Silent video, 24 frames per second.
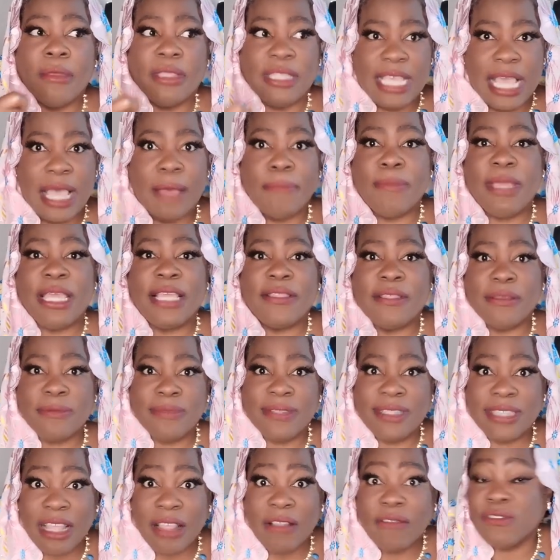yeah, make
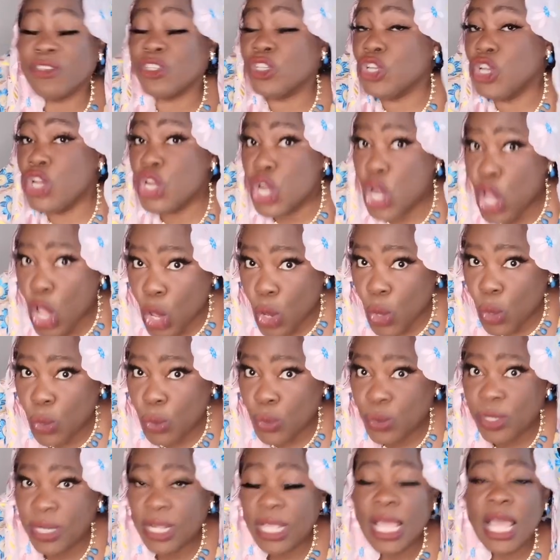themselves
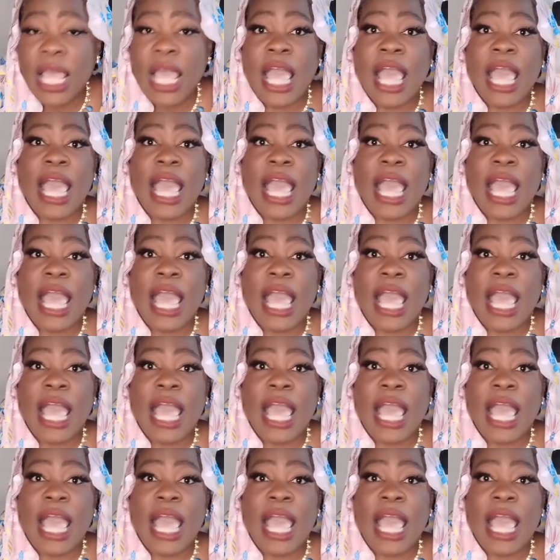known